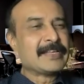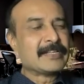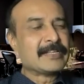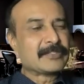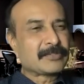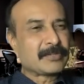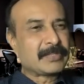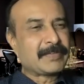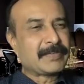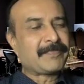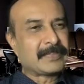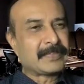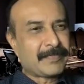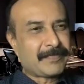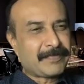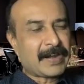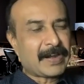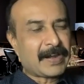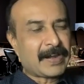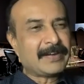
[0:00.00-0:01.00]
So the
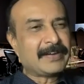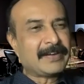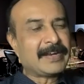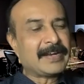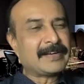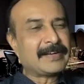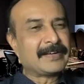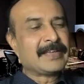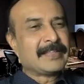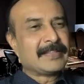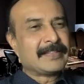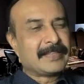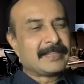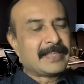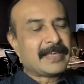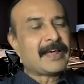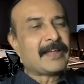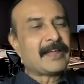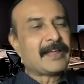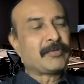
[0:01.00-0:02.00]
front end,
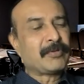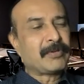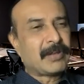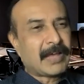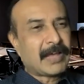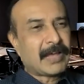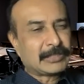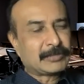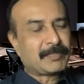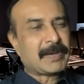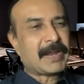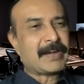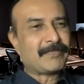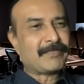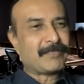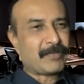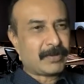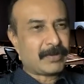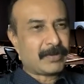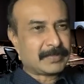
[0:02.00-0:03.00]
there are no large
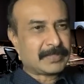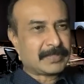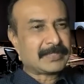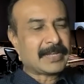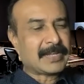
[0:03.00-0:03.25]
platforms,